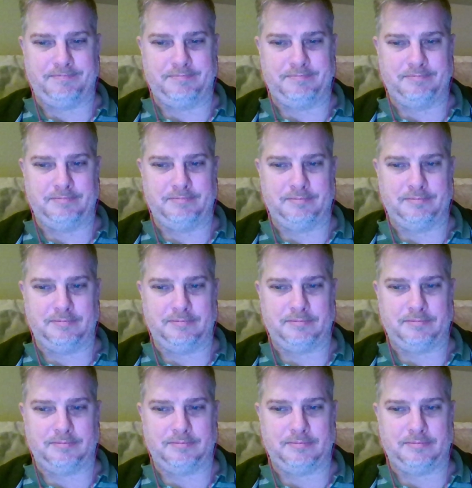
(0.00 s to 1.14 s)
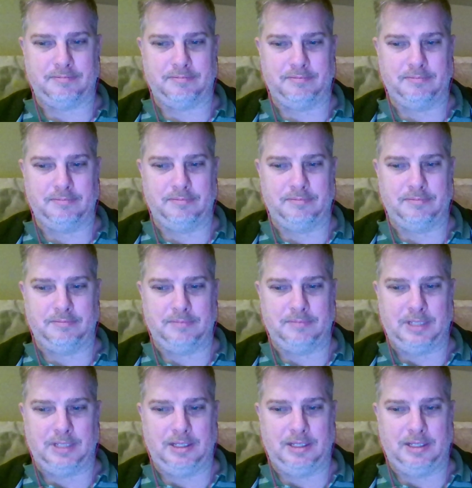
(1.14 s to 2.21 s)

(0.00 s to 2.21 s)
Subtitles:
Nobody speaks.